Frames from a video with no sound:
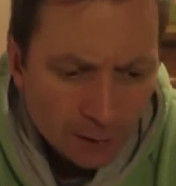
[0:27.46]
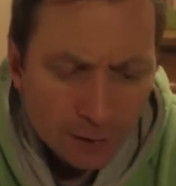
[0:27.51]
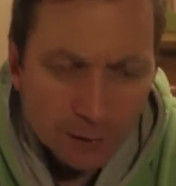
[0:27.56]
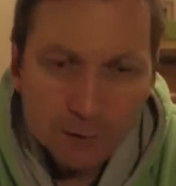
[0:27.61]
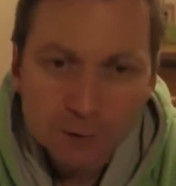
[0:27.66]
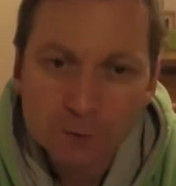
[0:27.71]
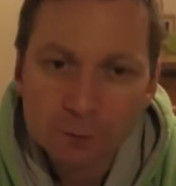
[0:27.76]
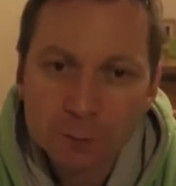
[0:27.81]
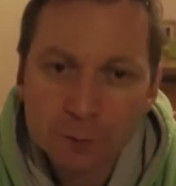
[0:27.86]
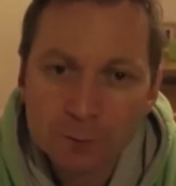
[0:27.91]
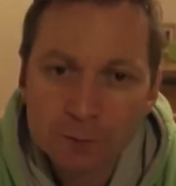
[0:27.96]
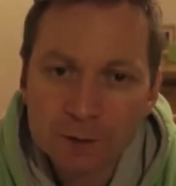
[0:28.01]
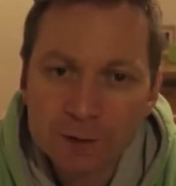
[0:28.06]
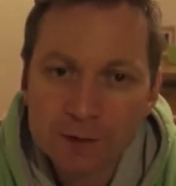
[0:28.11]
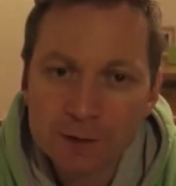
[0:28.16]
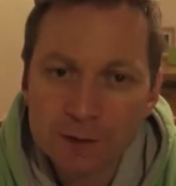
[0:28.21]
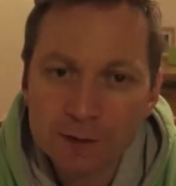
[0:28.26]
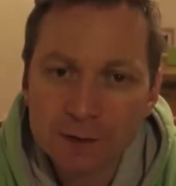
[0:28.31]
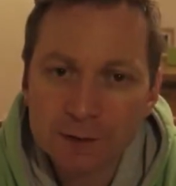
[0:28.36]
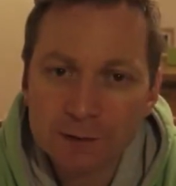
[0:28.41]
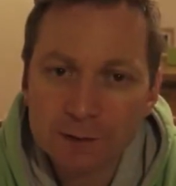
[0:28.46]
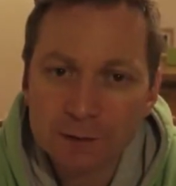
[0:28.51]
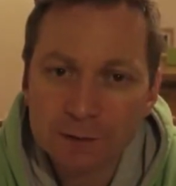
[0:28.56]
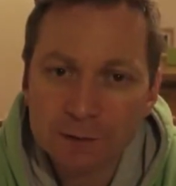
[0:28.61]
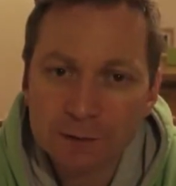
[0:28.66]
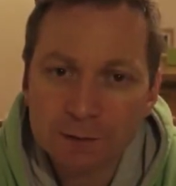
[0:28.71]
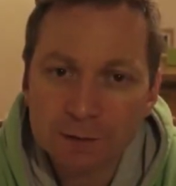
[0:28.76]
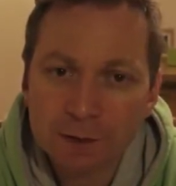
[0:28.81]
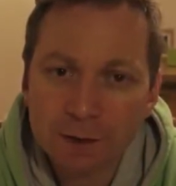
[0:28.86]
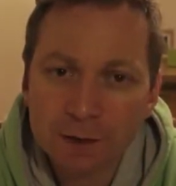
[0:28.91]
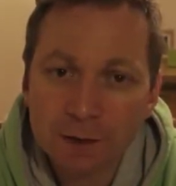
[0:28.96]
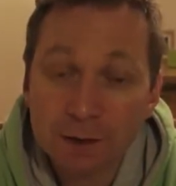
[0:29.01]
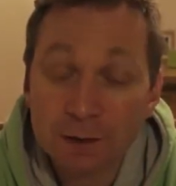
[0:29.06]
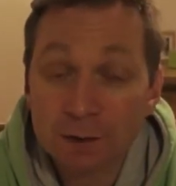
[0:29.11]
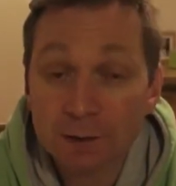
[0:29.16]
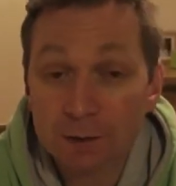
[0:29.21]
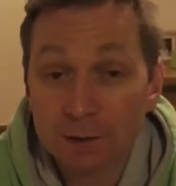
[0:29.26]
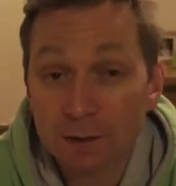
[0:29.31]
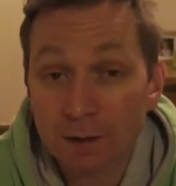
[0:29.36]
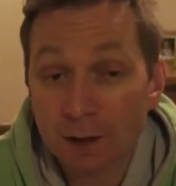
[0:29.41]
You've probably seen,
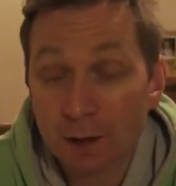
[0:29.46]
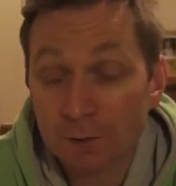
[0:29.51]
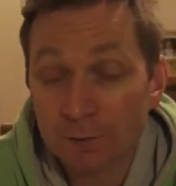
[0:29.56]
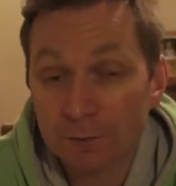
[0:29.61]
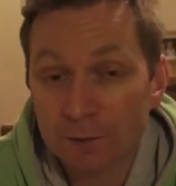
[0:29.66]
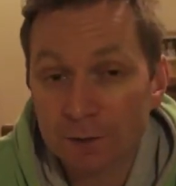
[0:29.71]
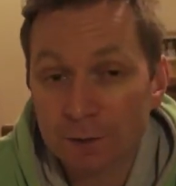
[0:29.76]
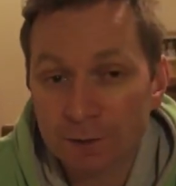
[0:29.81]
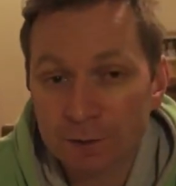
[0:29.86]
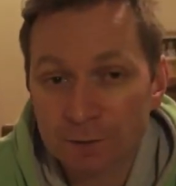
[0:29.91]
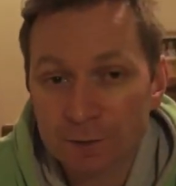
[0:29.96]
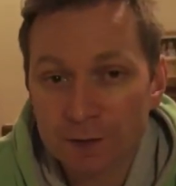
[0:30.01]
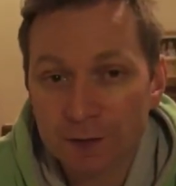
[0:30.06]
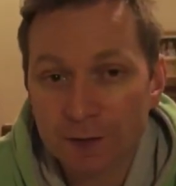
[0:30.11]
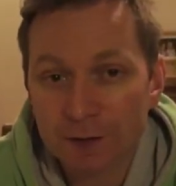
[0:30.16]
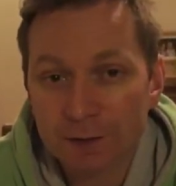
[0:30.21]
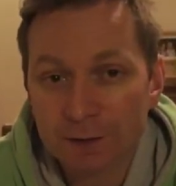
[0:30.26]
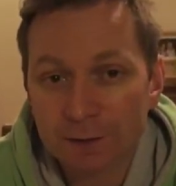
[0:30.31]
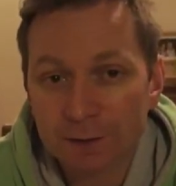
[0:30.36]
hopefully you've seen,